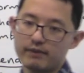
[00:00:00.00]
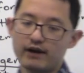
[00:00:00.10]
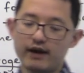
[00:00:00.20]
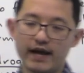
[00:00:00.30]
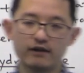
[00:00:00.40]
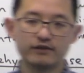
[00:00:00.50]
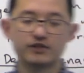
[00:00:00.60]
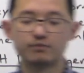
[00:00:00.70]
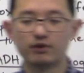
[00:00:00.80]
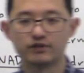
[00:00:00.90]
about how
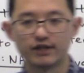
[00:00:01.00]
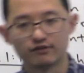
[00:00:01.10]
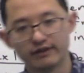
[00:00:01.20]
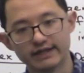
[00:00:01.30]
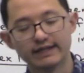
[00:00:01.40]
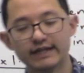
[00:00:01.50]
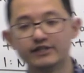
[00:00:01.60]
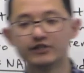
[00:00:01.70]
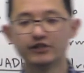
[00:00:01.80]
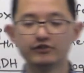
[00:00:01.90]
this proton gradient
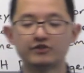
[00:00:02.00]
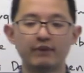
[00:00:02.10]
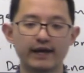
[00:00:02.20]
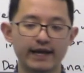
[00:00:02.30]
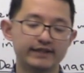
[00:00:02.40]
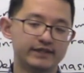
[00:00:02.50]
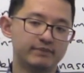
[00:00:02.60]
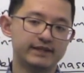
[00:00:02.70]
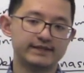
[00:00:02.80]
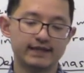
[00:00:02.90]
is used by
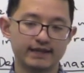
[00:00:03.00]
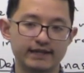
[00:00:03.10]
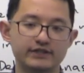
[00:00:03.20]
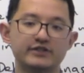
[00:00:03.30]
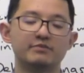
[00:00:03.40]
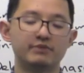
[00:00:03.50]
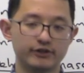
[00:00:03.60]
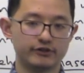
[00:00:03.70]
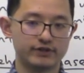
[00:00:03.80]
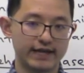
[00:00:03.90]
ATP synthase to
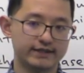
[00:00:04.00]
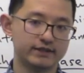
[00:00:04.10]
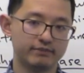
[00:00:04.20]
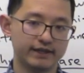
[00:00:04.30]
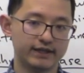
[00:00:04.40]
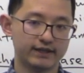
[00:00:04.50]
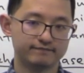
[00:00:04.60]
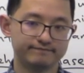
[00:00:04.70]
produce ATP.